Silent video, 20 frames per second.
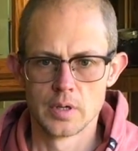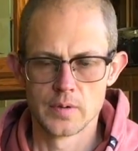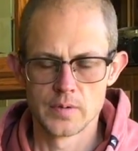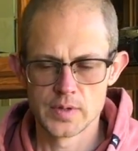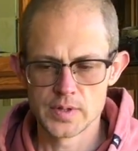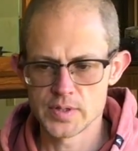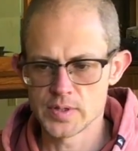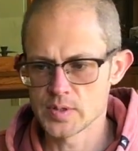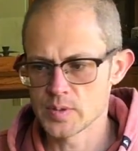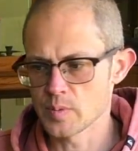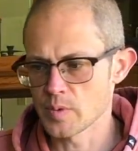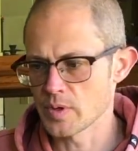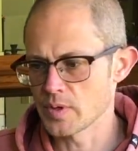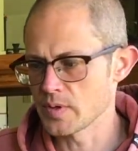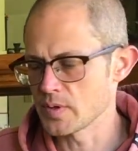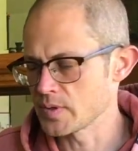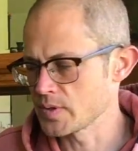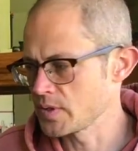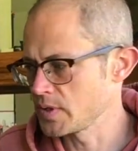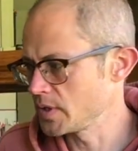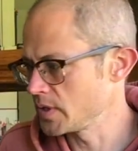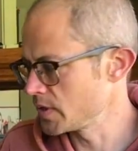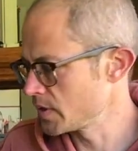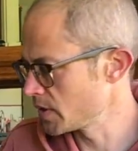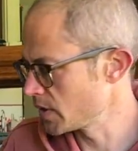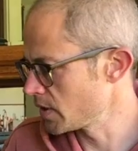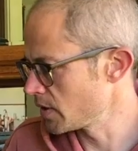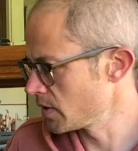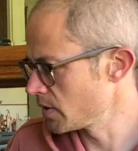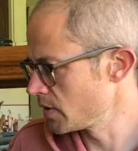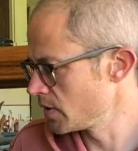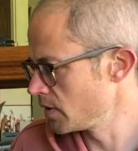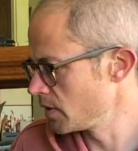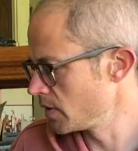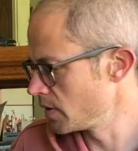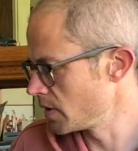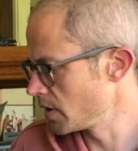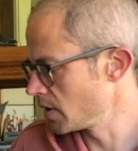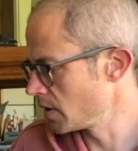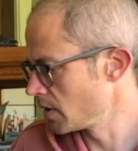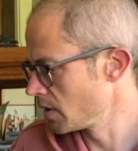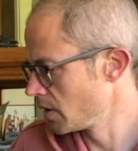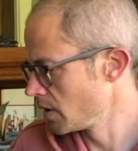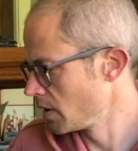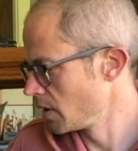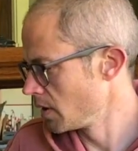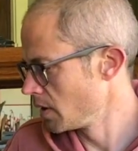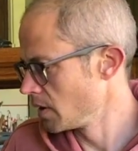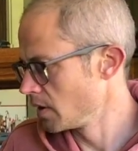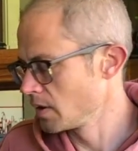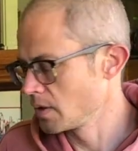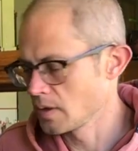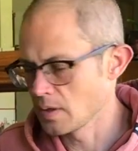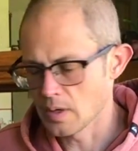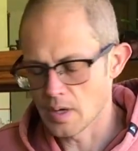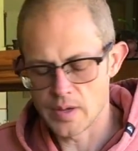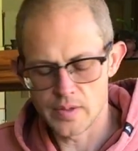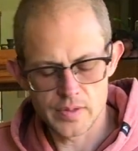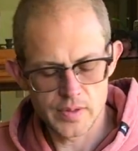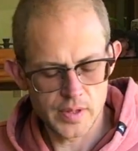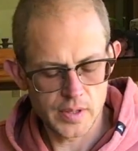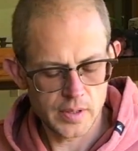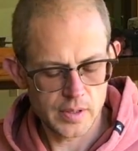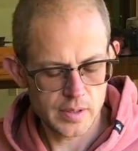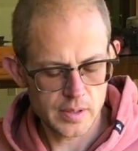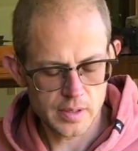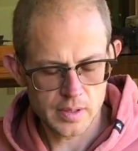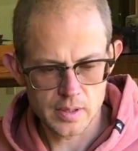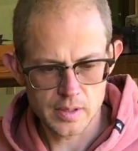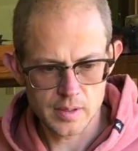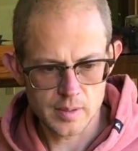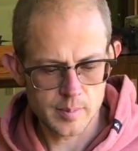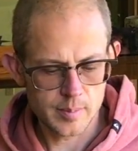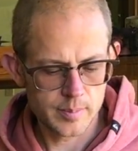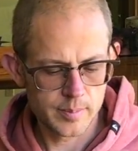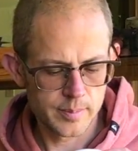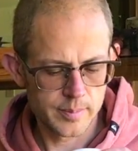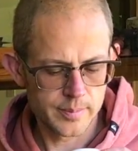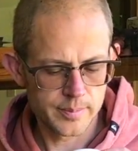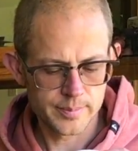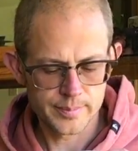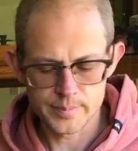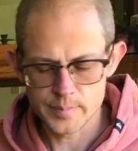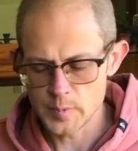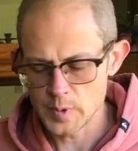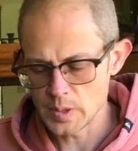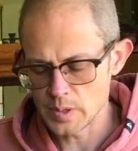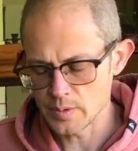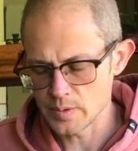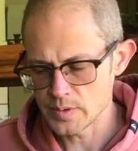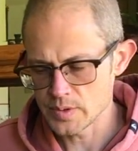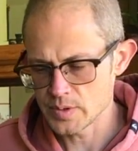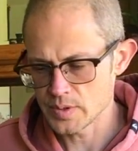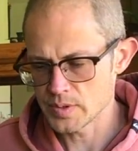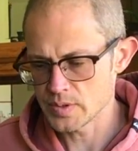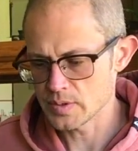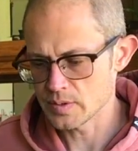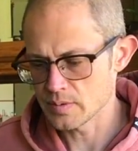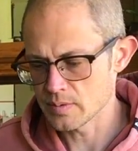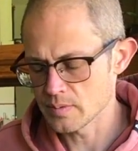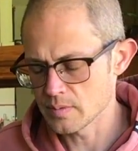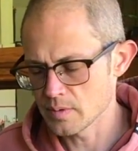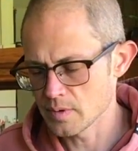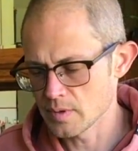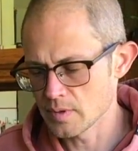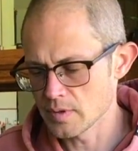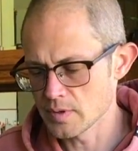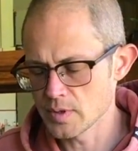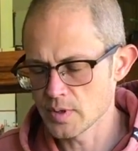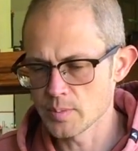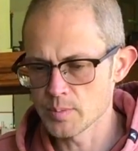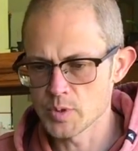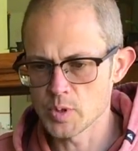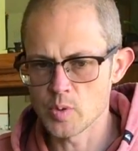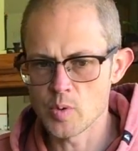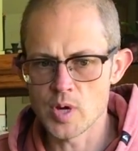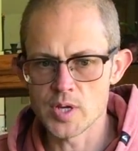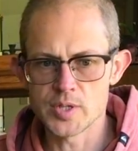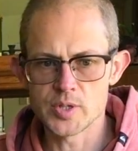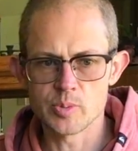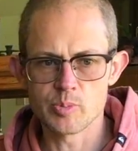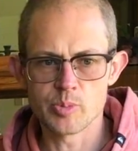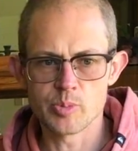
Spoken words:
This is one of those teas that I think, you know, is just in terms of price